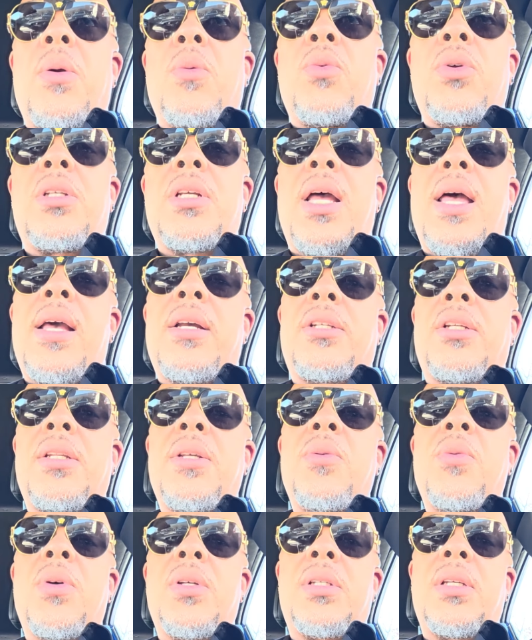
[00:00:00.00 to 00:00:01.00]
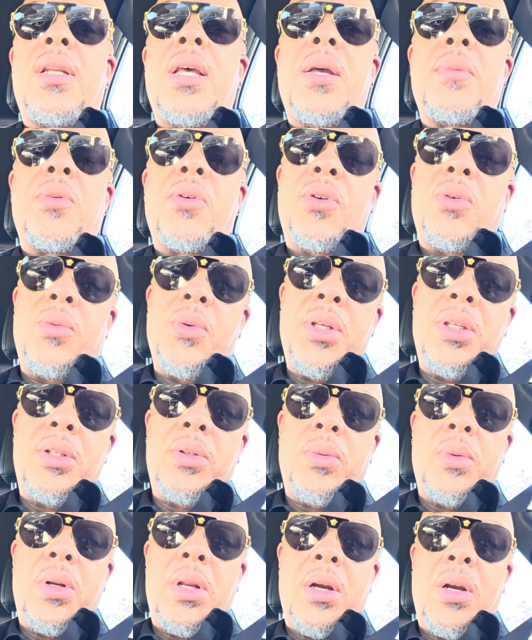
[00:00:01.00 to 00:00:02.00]
which I actually wasn't able to
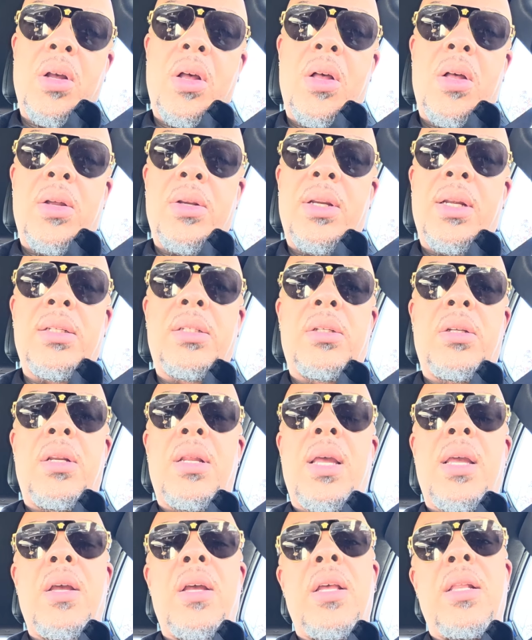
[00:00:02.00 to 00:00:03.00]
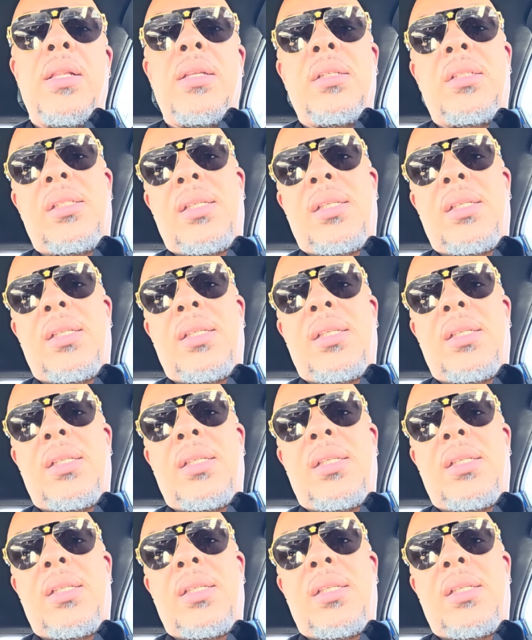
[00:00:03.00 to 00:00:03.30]
reach when I called yesterday. And